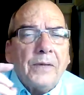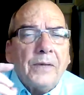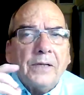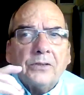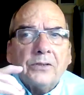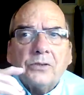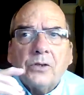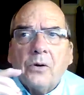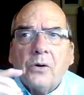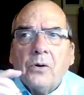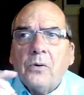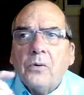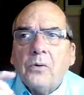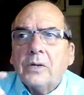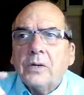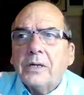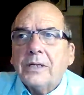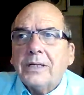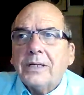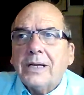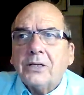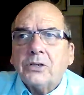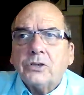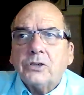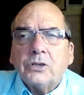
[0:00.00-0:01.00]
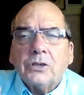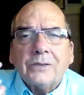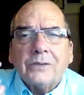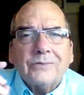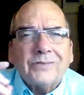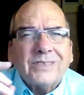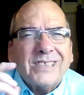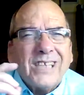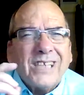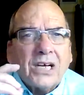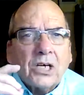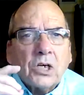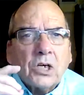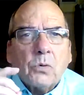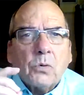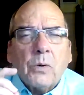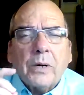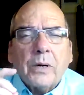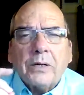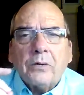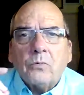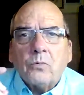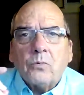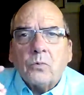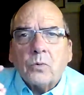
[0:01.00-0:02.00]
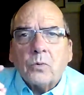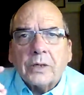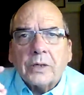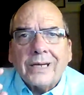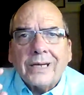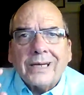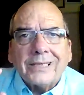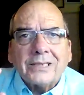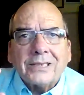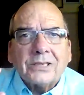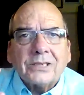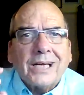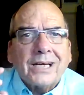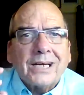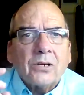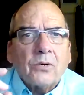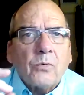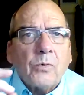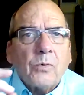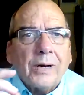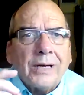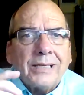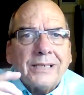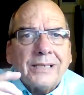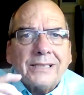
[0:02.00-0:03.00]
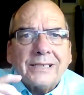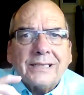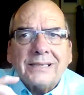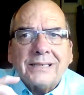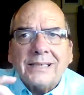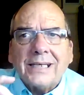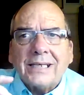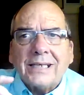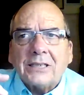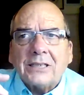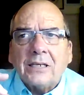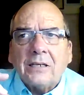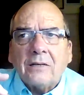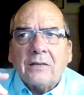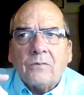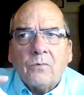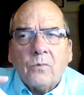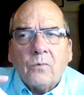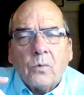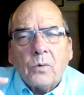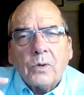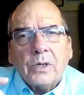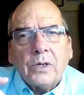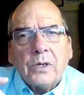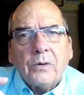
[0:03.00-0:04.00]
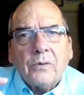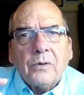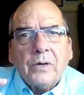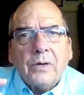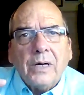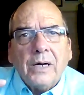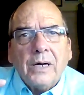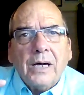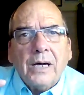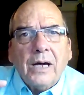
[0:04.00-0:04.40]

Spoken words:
this whole connection is not quite working. It's not quite connecting for you.